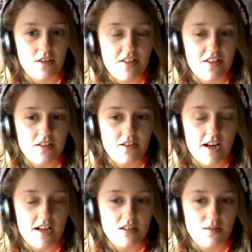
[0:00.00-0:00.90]
I think there
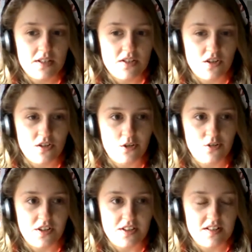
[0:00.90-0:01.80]
has to be sort
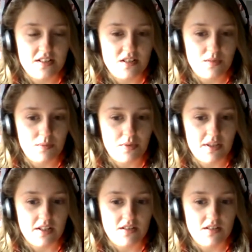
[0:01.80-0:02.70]
of a system in
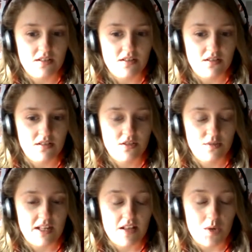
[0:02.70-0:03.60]
place to
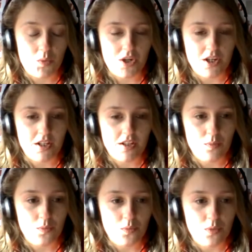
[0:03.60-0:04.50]
make that work,
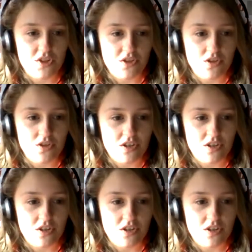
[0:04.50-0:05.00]
which is a good